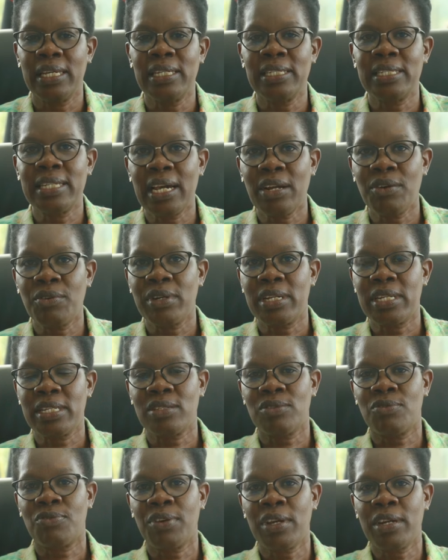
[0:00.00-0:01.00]
Integrity
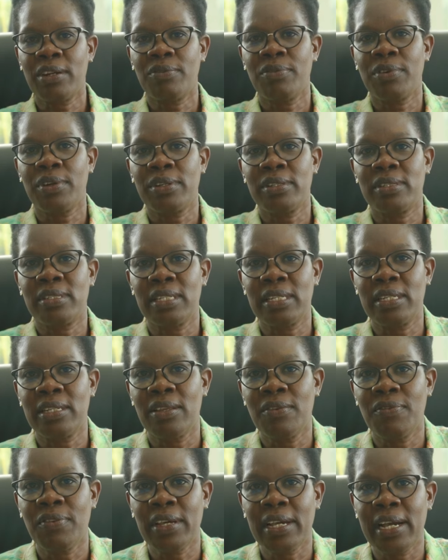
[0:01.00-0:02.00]
is very, very
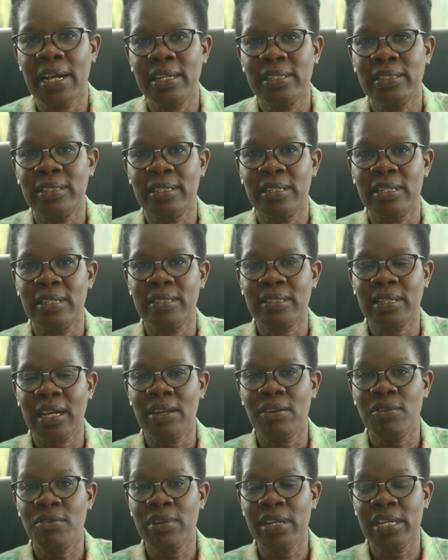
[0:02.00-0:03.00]
significant in this
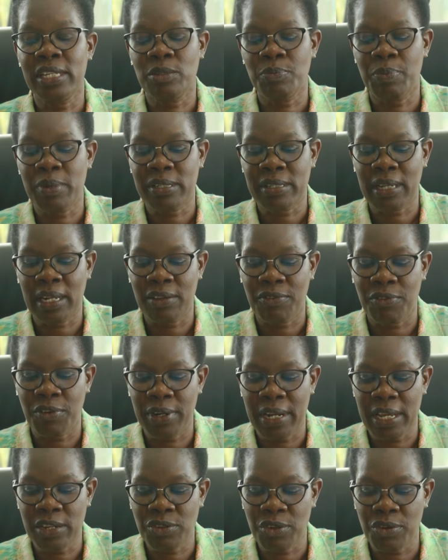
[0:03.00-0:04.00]
country, especially
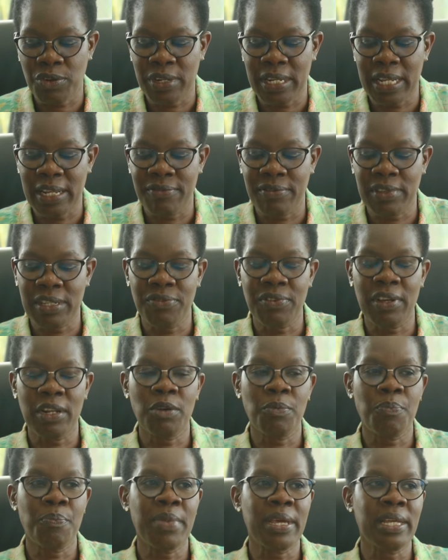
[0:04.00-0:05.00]
for national de
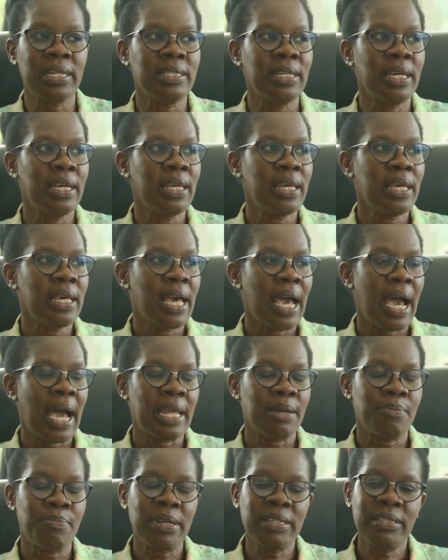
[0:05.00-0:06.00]
development.
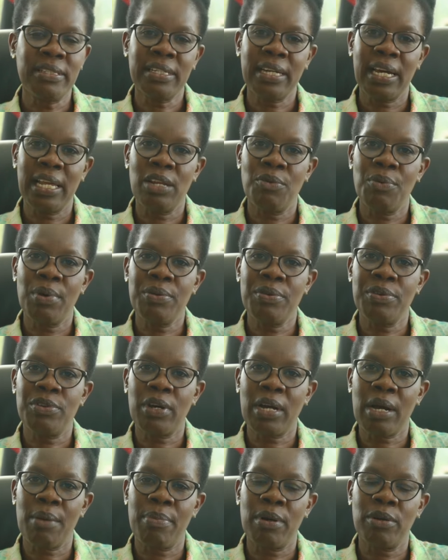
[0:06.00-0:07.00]
And basically, when we
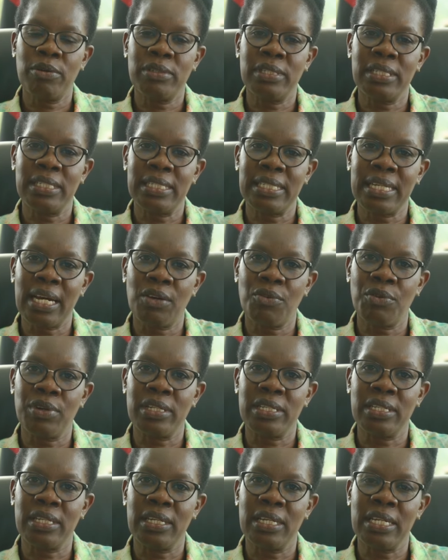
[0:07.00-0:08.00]
talk about
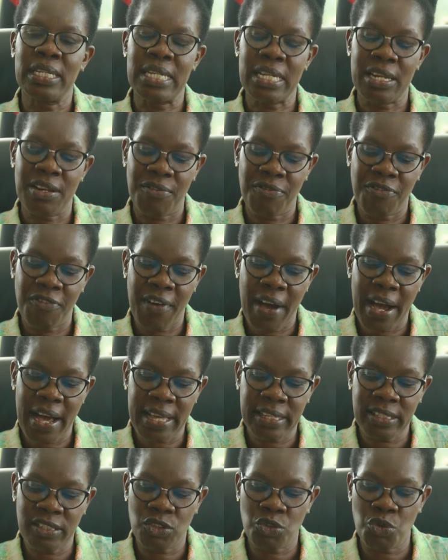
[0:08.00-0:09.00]
integrity, it
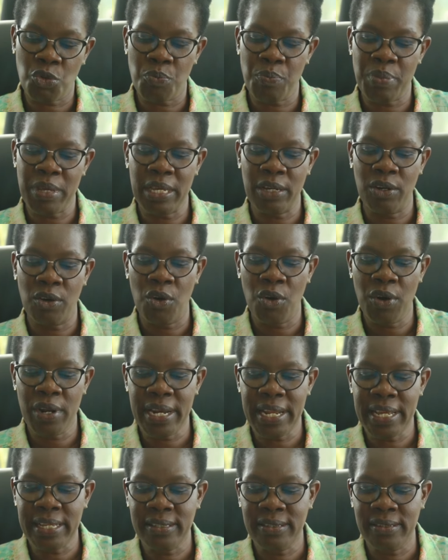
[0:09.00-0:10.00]
refers to being
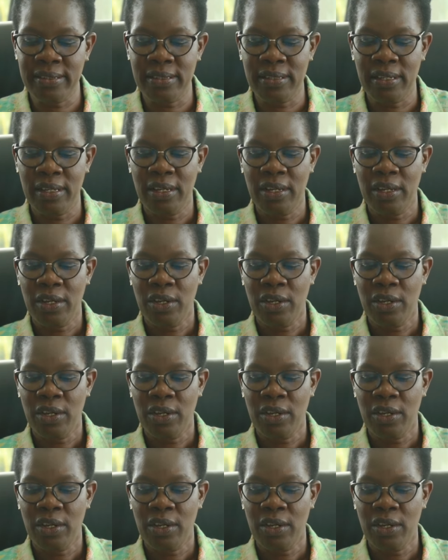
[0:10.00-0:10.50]
honest,